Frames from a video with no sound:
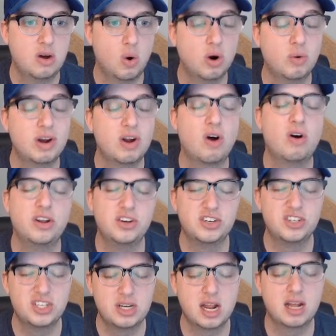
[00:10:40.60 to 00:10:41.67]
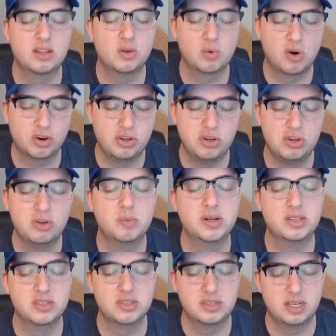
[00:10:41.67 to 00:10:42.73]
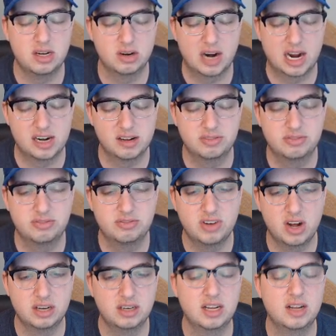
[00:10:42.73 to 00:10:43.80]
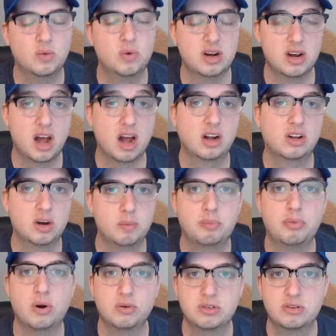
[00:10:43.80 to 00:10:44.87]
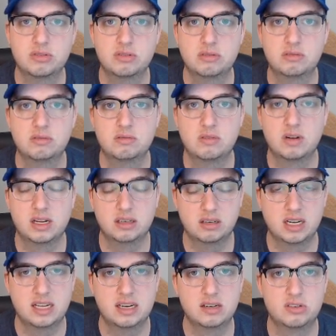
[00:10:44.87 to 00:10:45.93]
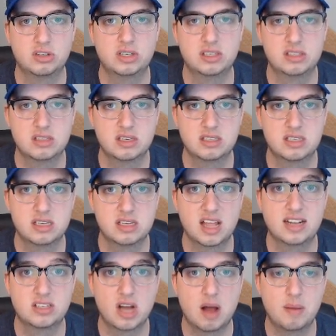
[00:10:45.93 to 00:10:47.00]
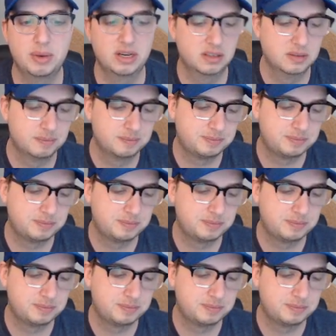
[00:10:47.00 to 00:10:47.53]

or we all understand that we're all humans here, had a fun, and we're not going to broach and return to that topic.